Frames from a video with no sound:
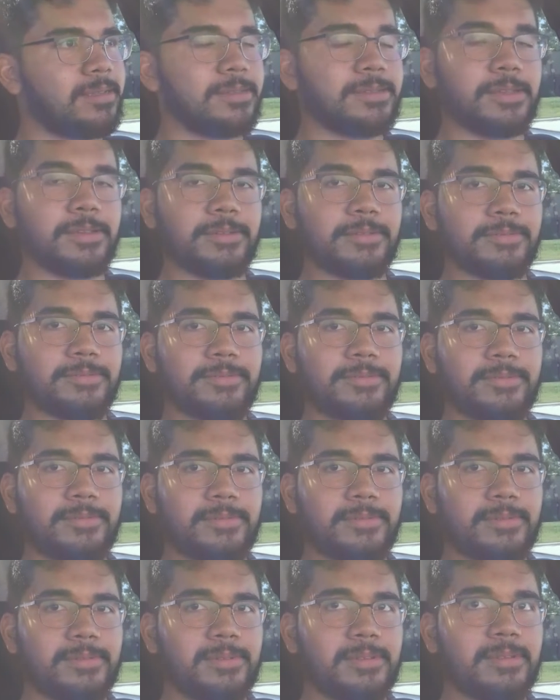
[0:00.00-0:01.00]
So
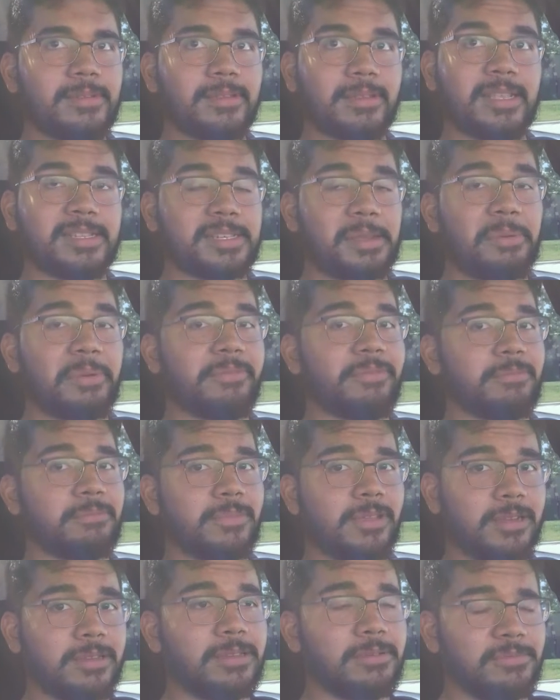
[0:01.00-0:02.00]
that's coming
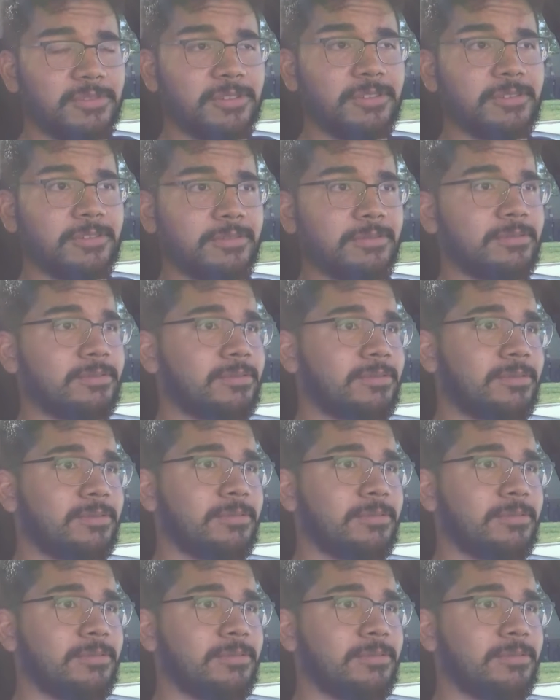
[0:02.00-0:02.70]
from Doug DeMuro,